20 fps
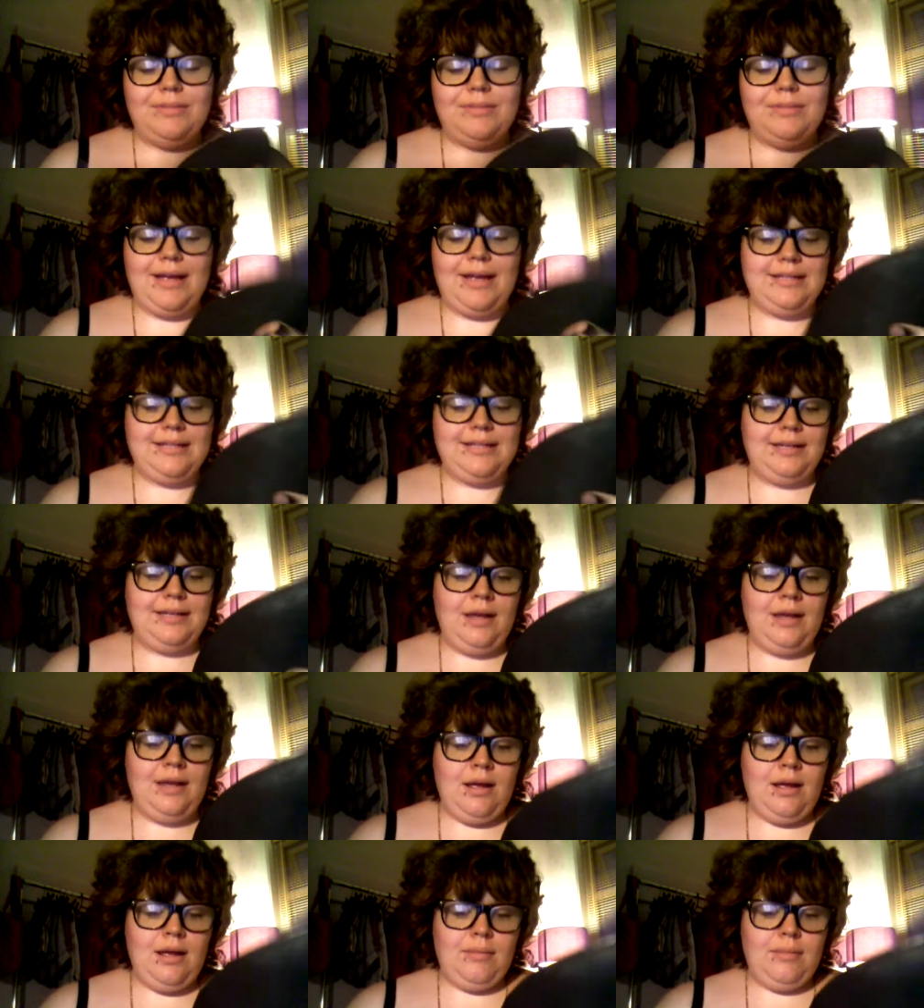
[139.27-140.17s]
I'm guessing,
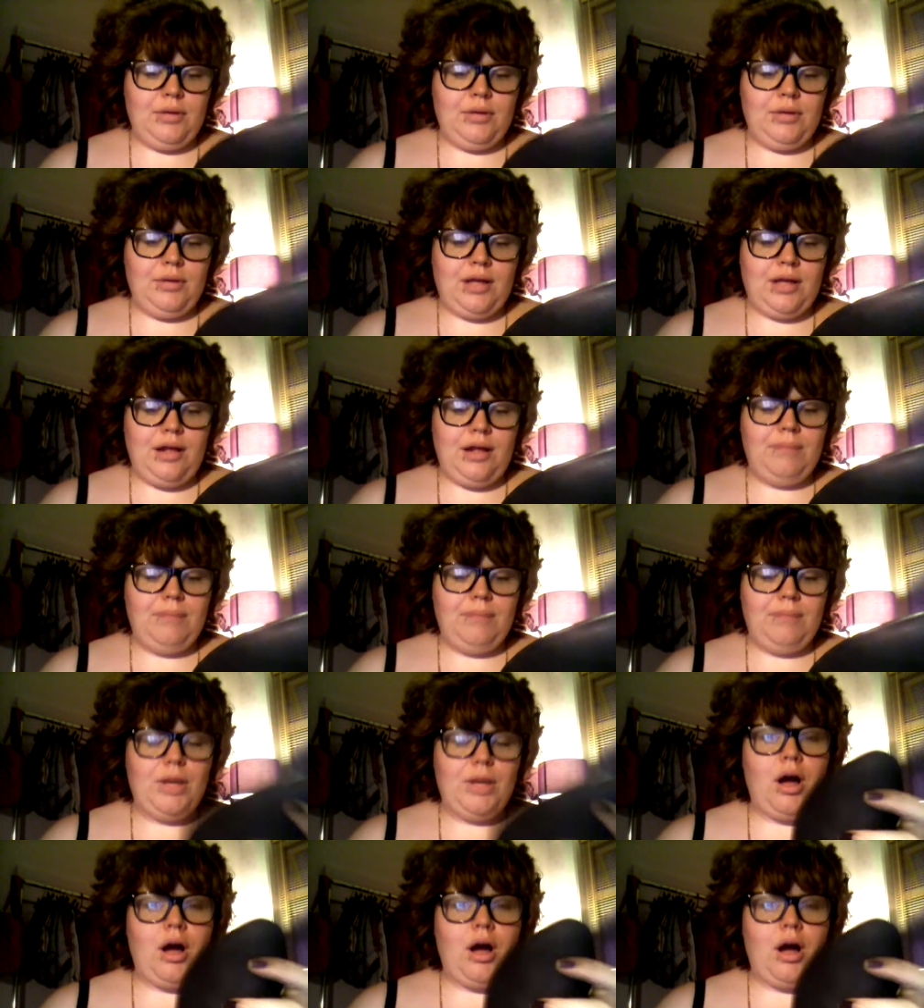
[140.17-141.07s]
but they're called
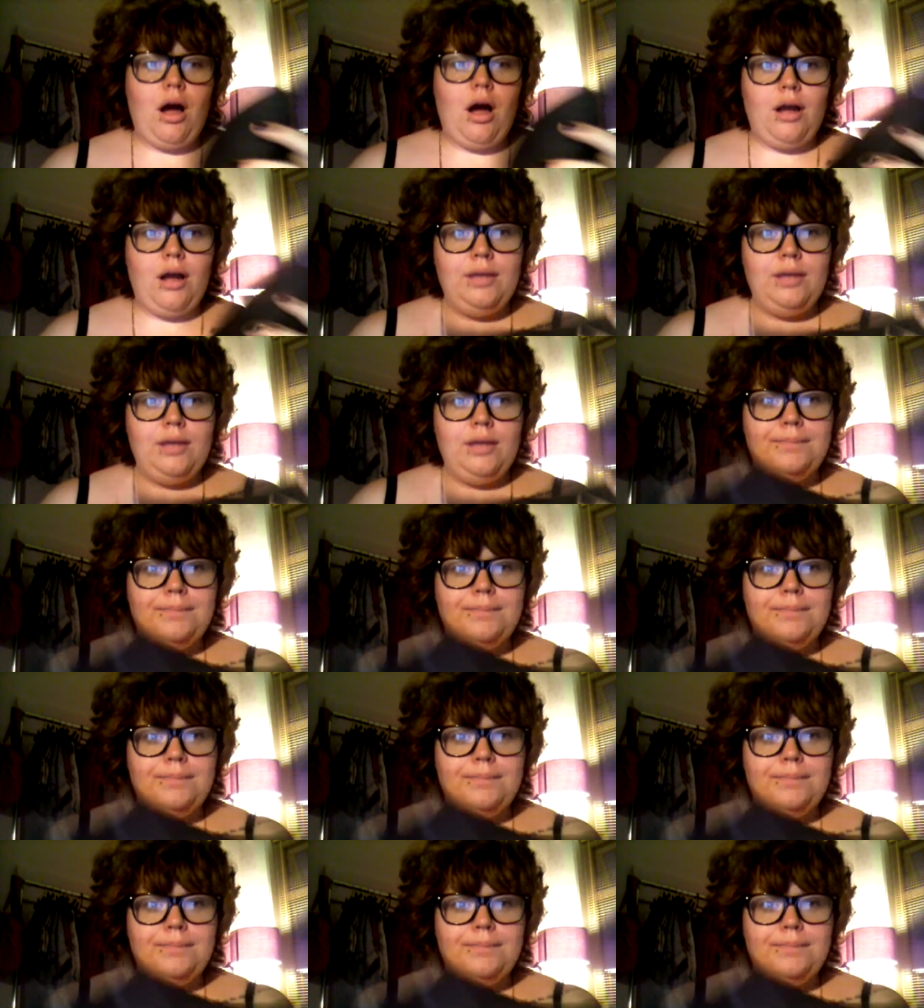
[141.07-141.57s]
Mackay,